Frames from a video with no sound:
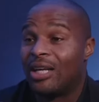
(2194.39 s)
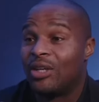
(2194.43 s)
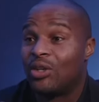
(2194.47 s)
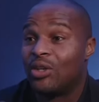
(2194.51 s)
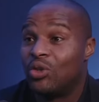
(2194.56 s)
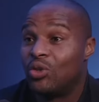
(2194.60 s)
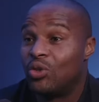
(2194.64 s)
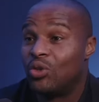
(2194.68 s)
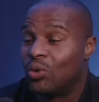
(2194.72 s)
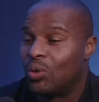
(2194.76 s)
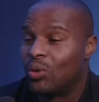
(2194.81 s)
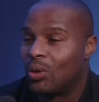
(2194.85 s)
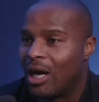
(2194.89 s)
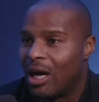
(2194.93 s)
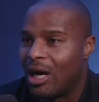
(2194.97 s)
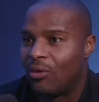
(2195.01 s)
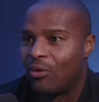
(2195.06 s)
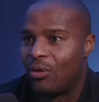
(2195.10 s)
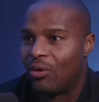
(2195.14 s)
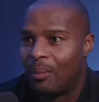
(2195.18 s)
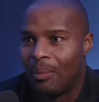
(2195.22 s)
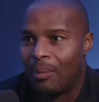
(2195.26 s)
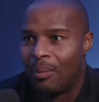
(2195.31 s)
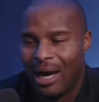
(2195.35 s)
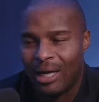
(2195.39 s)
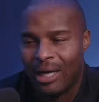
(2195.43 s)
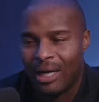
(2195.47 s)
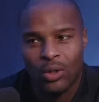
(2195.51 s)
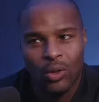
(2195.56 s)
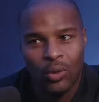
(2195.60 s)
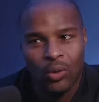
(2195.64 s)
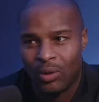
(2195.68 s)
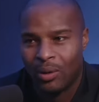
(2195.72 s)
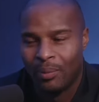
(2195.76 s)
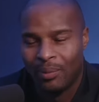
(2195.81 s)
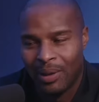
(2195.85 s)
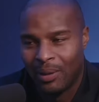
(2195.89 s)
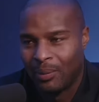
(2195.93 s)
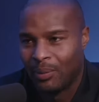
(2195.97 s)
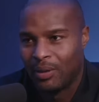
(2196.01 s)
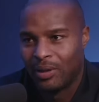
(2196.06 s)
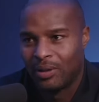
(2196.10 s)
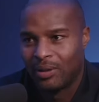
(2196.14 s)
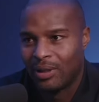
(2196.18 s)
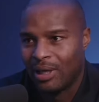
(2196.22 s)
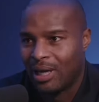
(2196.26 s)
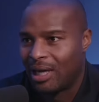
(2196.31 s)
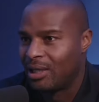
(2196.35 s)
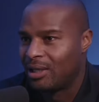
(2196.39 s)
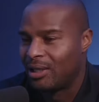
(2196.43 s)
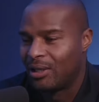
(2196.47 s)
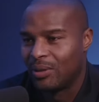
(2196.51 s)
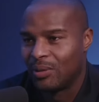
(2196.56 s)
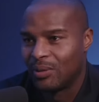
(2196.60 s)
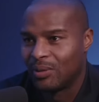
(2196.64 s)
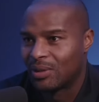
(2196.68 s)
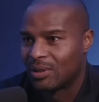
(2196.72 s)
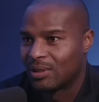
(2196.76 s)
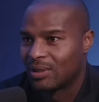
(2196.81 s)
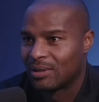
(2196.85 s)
don't remember. I don't.